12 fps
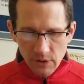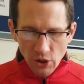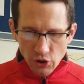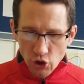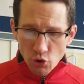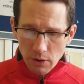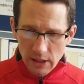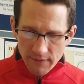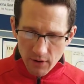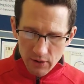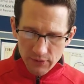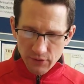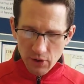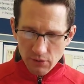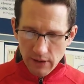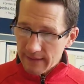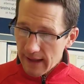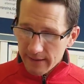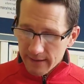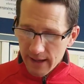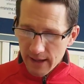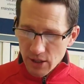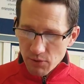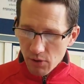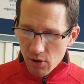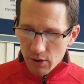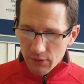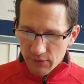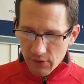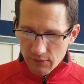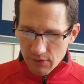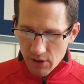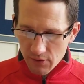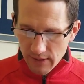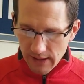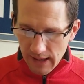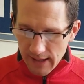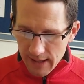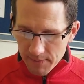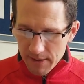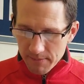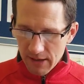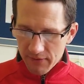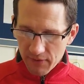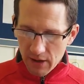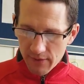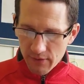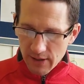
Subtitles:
you will live also. At that day, you will also know that I am in my Father,